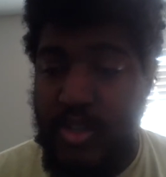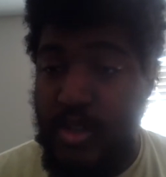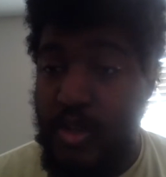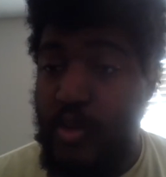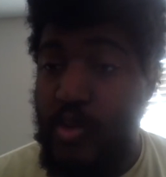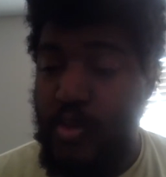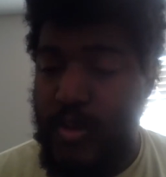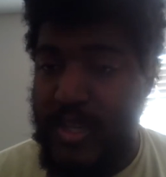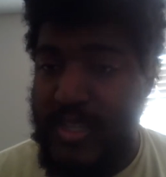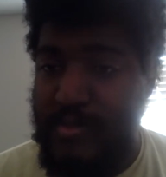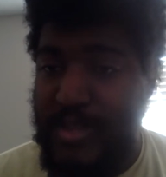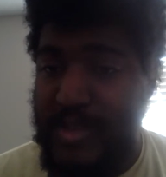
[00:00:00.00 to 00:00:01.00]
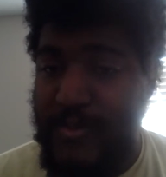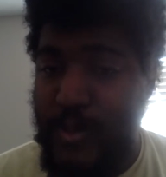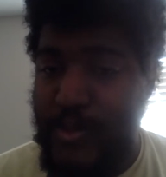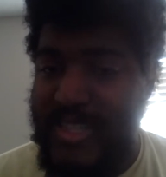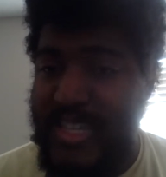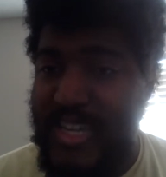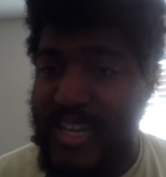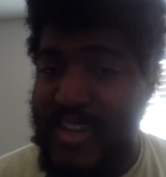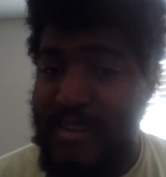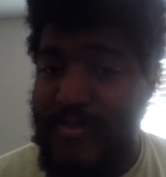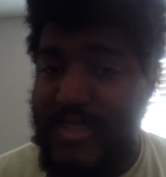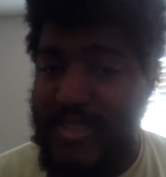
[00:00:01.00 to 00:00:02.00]
You know who does play 14
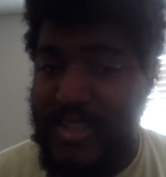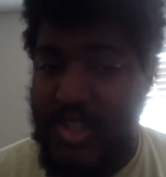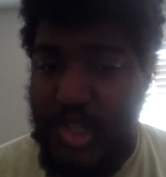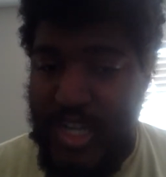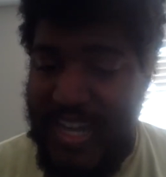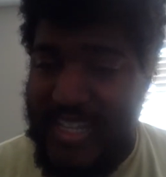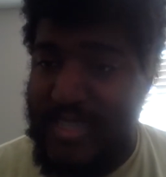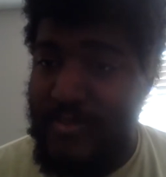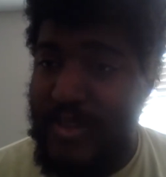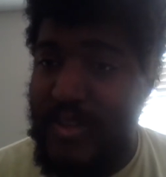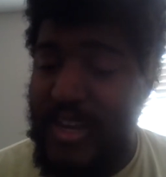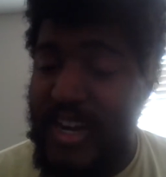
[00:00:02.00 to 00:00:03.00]
games? Jacksonville and